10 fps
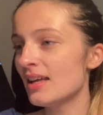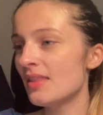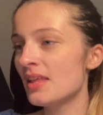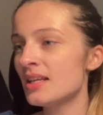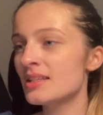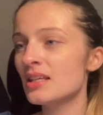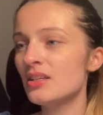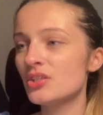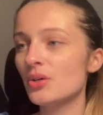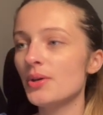then it's
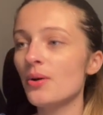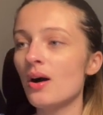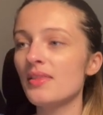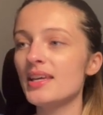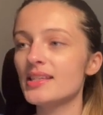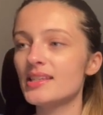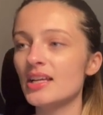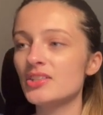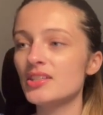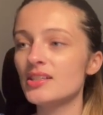gonna show you all the
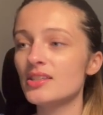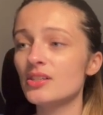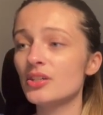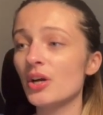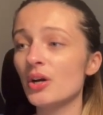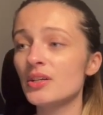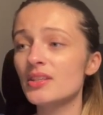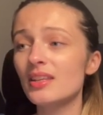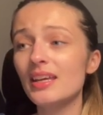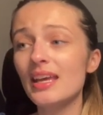extensions that are
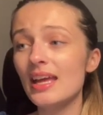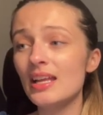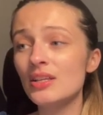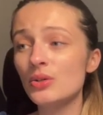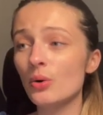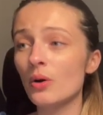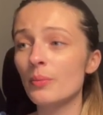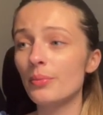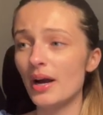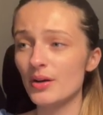currently in your
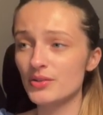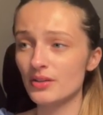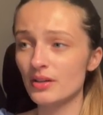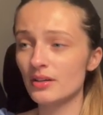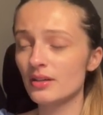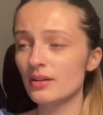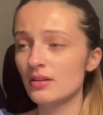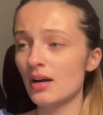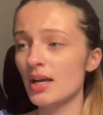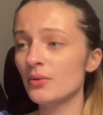browser.
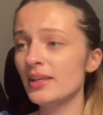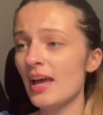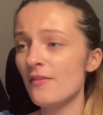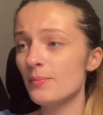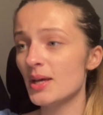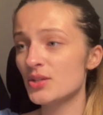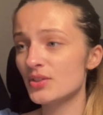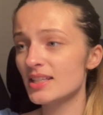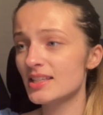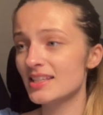I only have
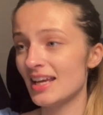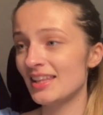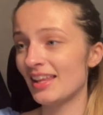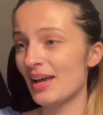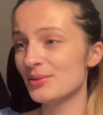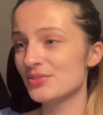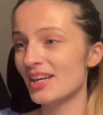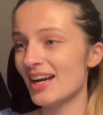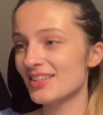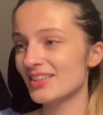Pinterest and Language
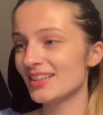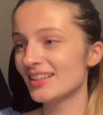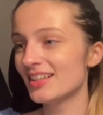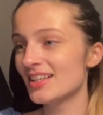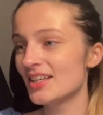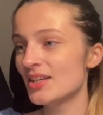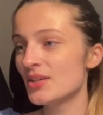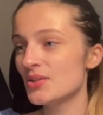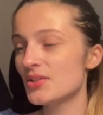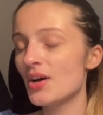Reactor.
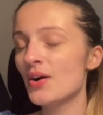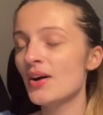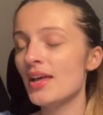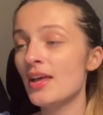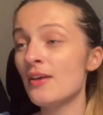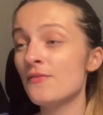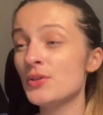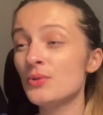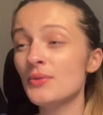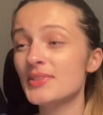So if
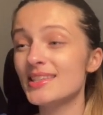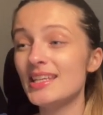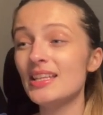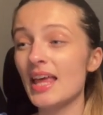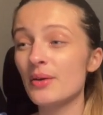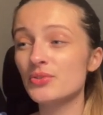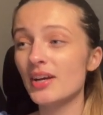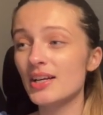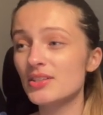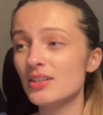you don't see Language
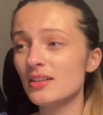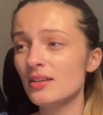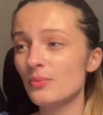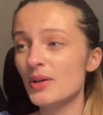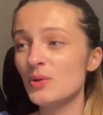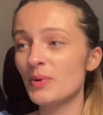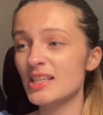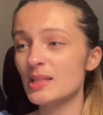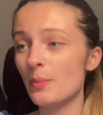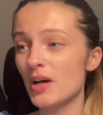Reactor, when you
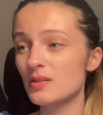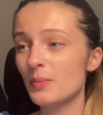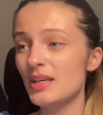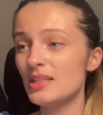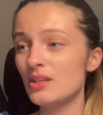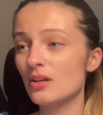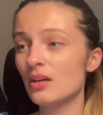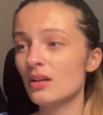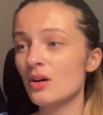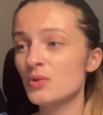press the puzzle piece, you're
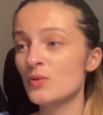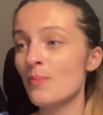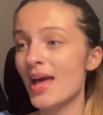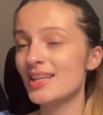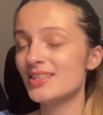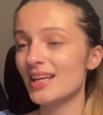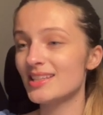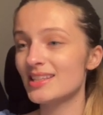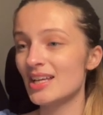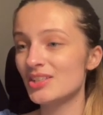gonna go to Manage
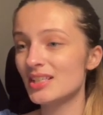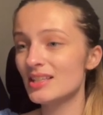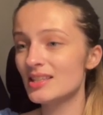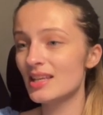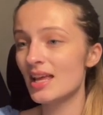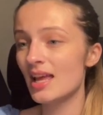Extensions,